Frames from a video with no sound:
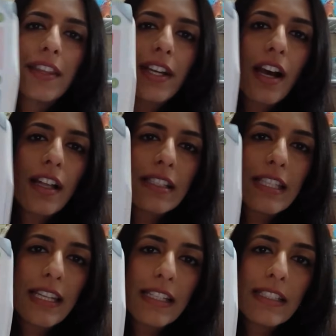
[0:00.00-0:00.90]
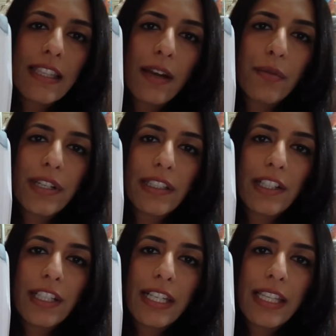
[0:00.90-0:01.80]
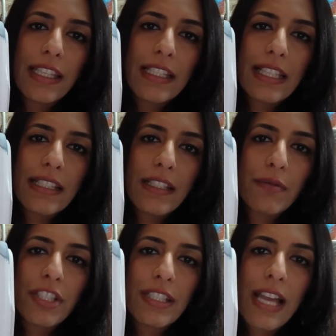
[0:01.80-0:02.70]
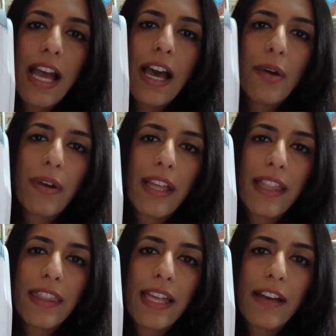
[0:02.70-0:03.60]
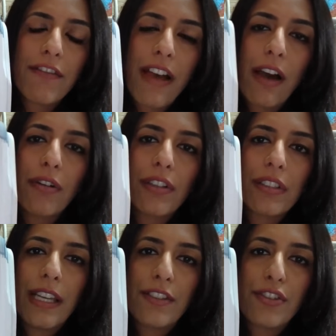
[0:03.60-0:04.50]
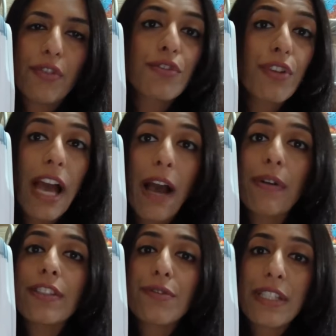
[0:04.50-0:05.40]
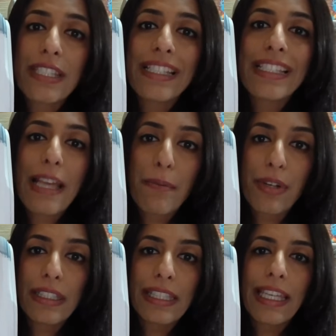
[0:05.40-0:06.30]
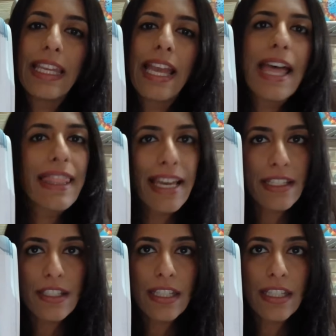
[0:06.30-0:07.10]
the consonant that we're learning in this lesson, which is ha, with a vowel. It shows you how it's written separately and then